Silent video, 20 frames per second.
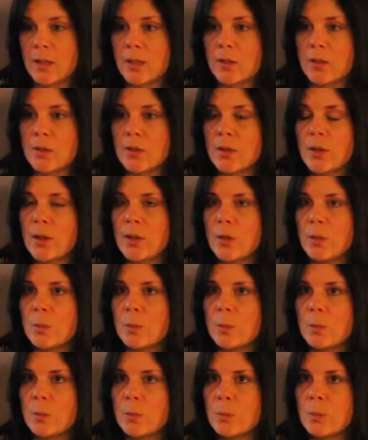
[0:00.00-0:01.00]
So
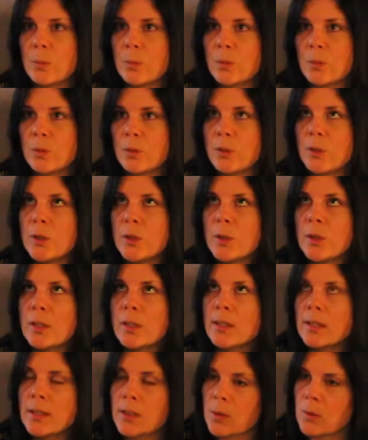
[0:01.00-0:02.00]
you are
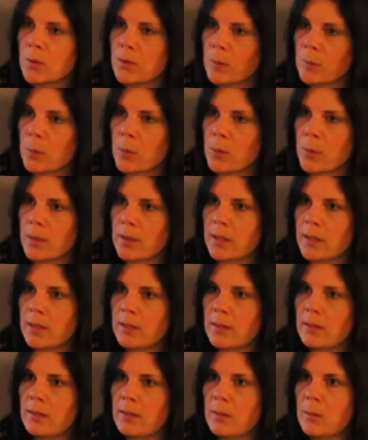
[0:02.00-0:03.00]
so
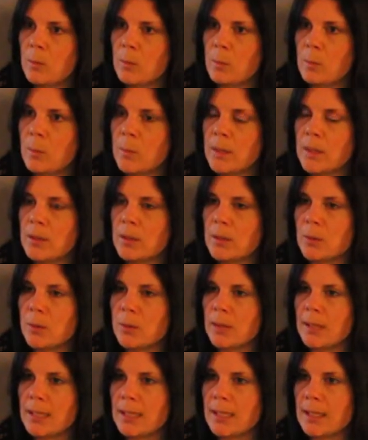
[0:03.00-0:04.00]
supported when you
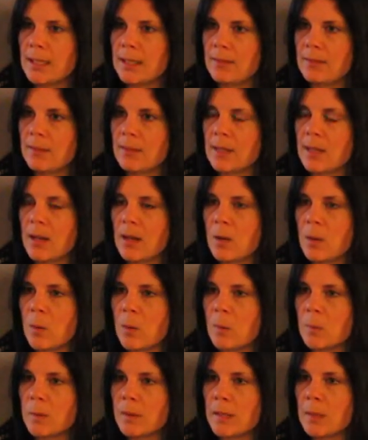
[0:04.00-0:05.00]
leave, not
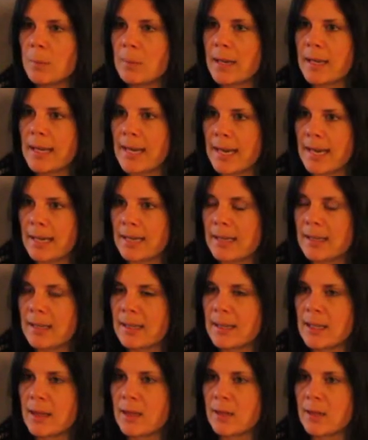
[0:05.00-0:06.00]
only by Anne
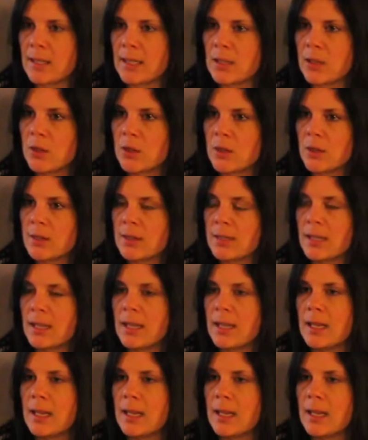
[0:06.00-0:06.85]
and the other teachers,